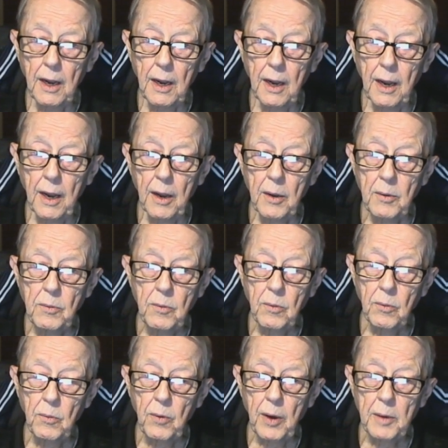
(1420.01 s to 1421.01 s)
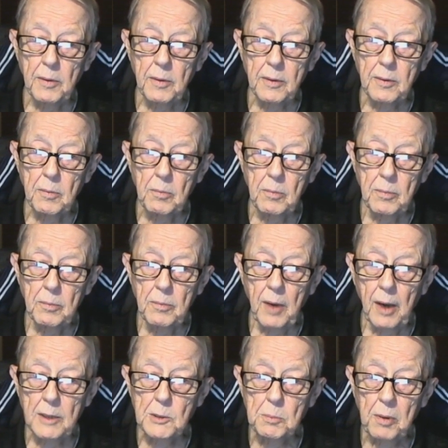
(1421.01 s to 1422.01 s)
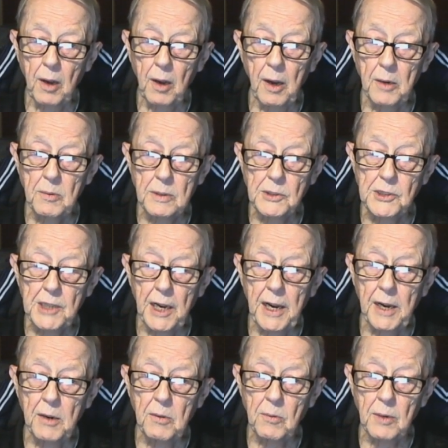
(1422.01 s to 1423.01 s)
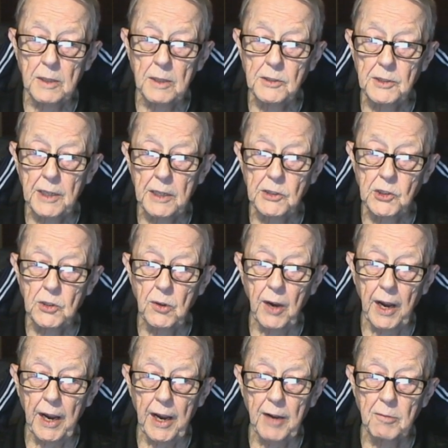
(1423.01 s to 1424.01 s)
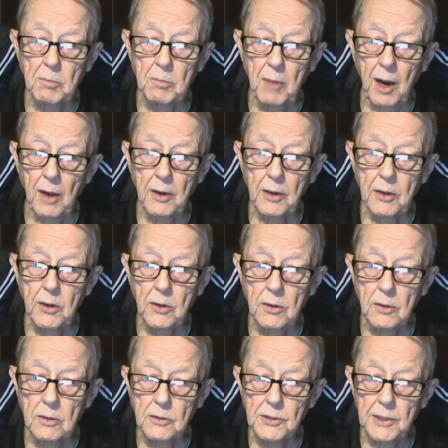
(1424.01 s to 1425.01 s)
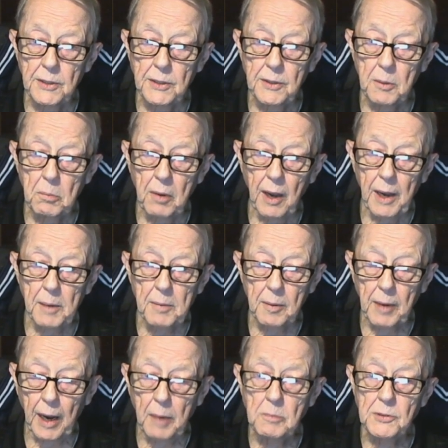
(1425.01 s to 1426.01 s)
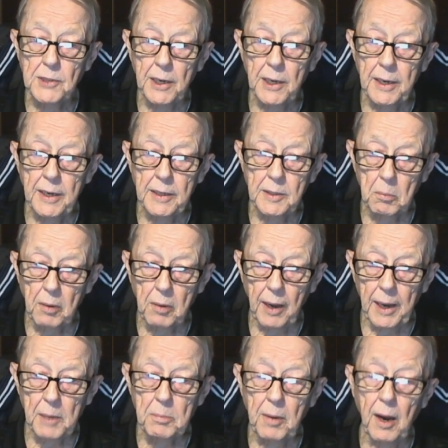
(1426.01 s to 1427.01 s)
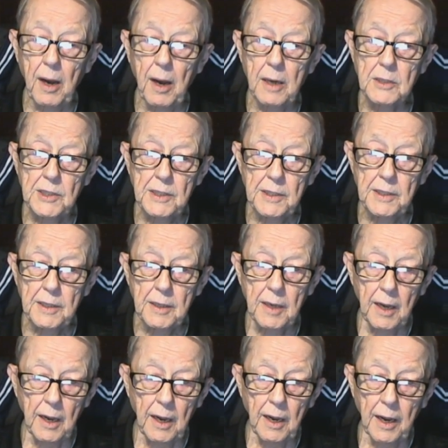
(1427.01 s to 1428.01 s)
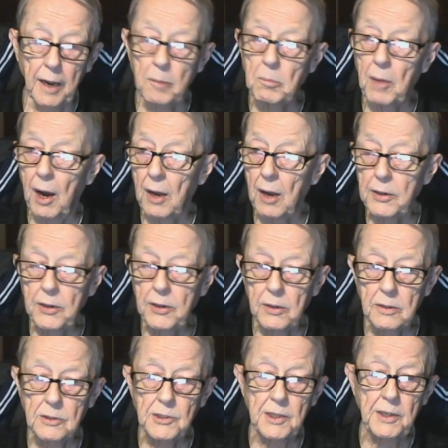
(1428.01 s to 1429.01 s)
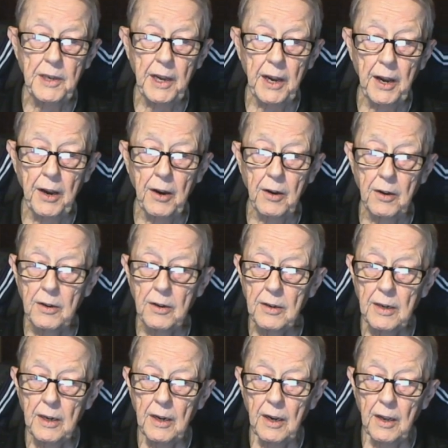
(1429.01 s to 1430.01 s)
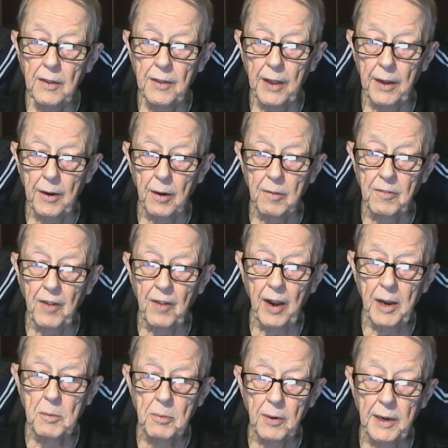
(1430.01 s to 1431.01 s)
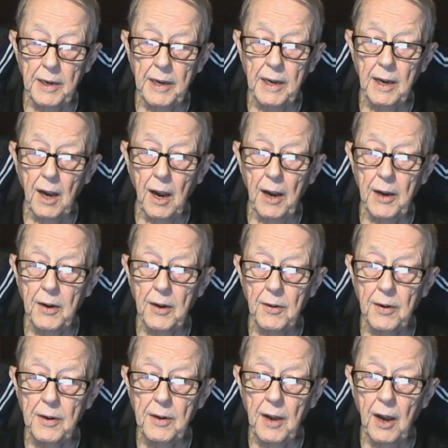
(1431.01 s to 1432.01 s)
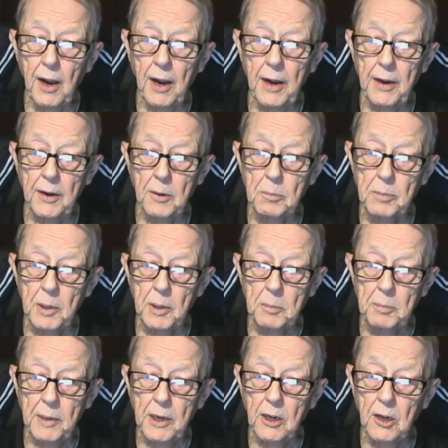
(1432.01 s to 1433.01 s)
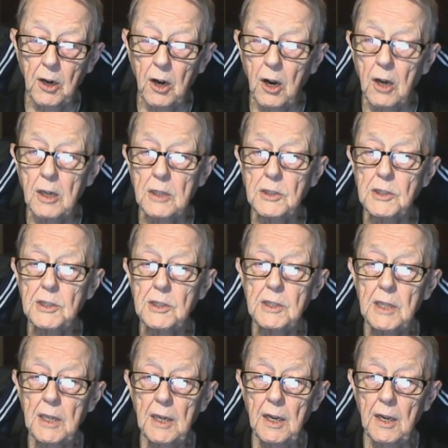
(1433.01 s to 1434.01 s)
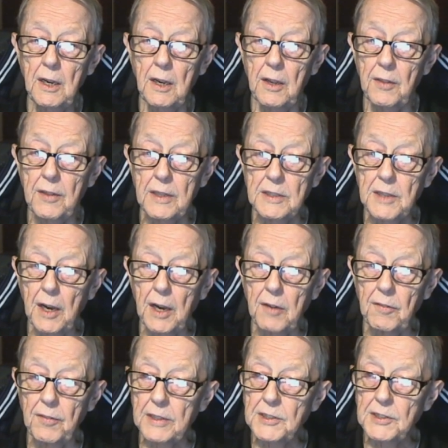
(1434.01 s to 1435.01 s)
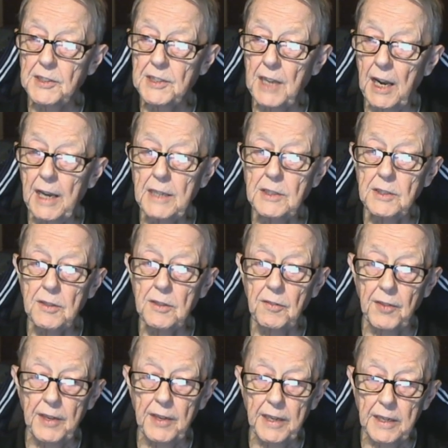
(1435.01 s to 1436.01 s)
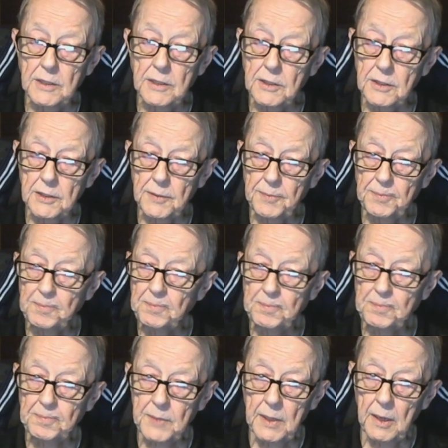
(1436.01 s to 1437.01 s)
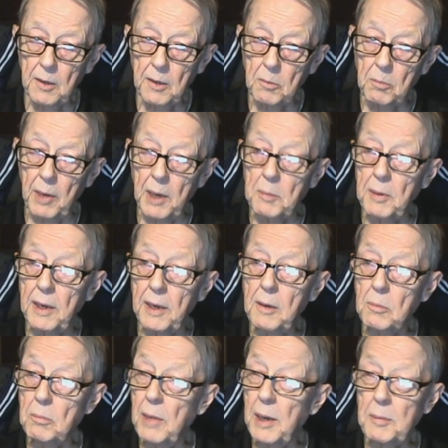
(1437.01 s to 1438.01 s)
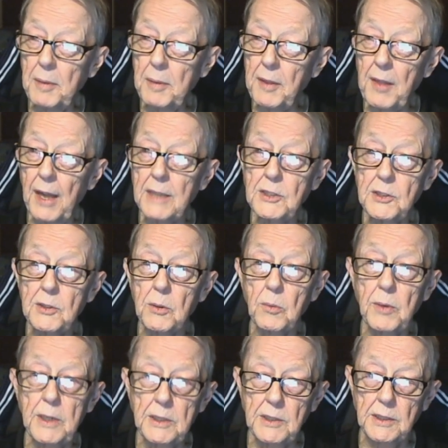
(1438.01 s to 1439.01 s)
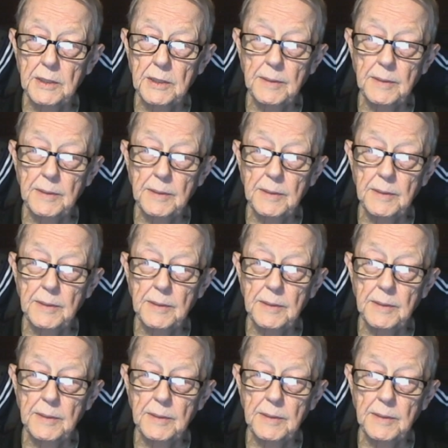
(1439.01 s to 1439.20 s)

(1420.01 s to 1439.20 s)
And what Max Planck was saying was that you have molecules in the black, I'm saying in the black box and, and molecules in the air that are vibrating higher and higher, but because the, of the size of these, maybe, maybe that's the reason